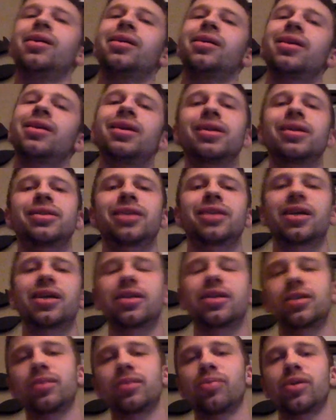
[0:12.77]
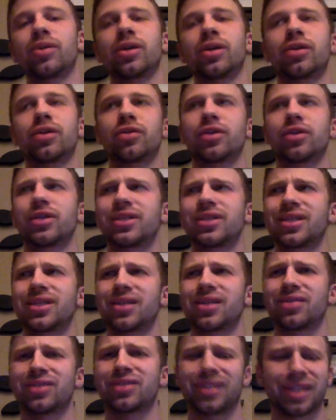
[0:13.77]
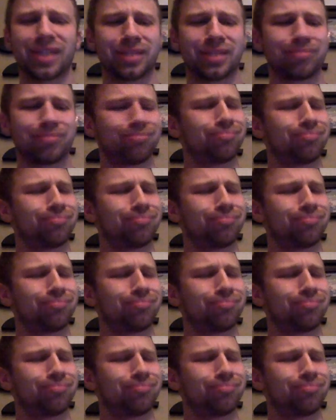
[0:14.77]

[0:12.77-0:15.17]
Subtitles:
they decided to play Grease, and I was like,